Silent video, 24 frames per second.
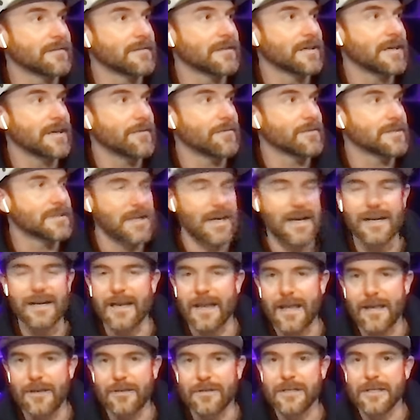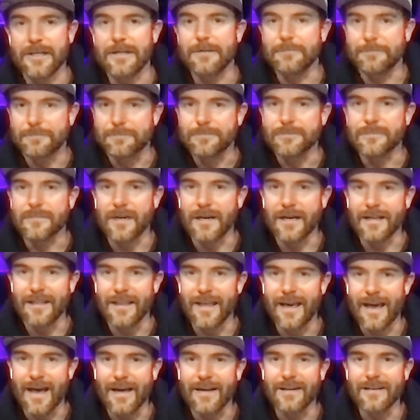I would say I nailed it on
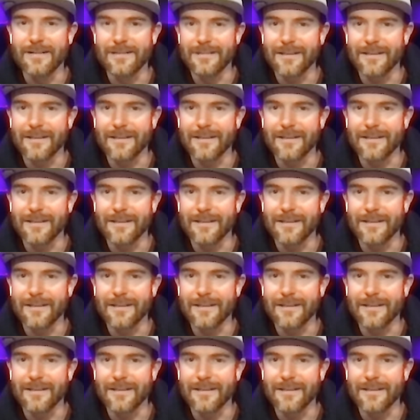that.